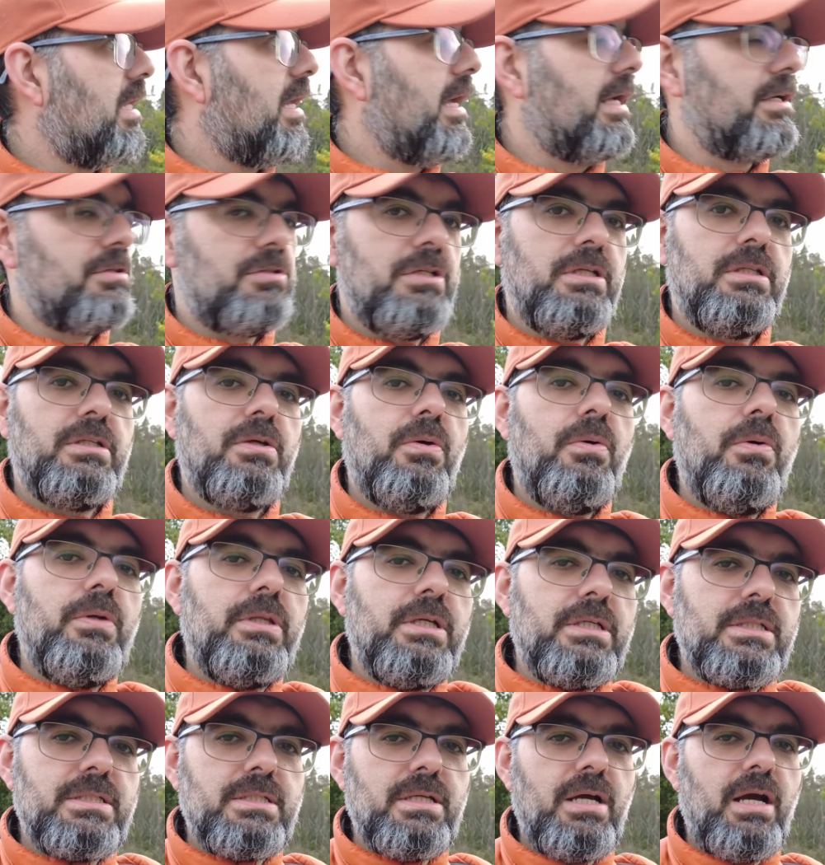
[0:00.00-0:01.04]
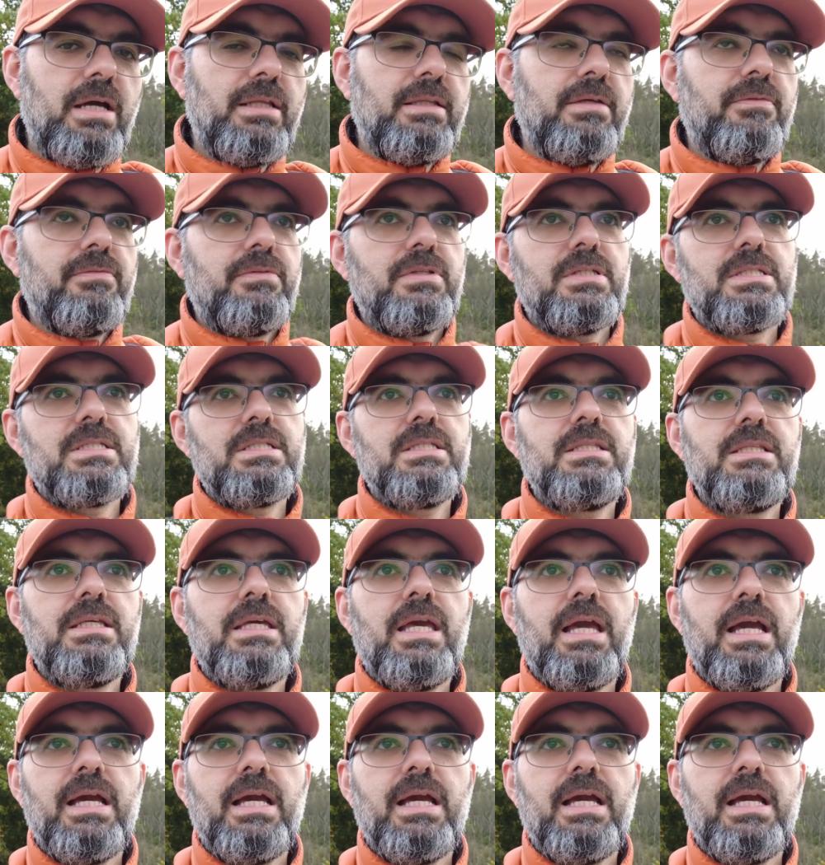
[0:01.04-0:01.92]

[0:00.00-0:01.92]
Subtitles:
actually the other side of the city,